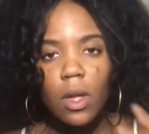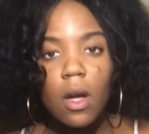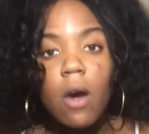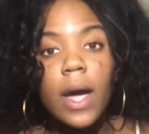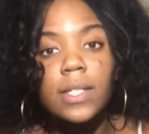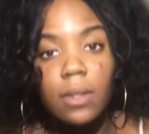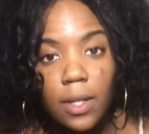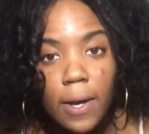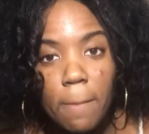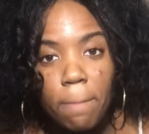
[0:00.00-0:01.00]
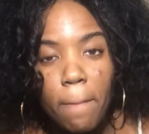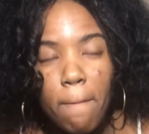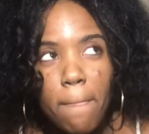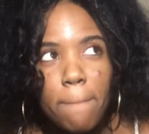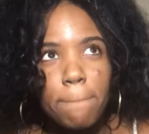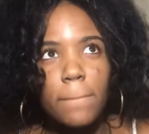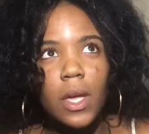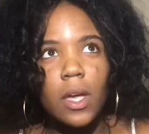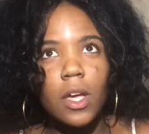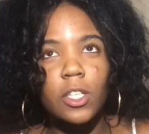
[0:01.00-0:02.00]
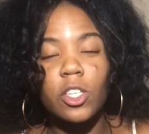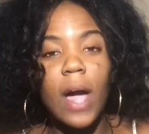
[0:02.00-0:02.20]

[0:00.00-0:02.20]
Okay, so look. So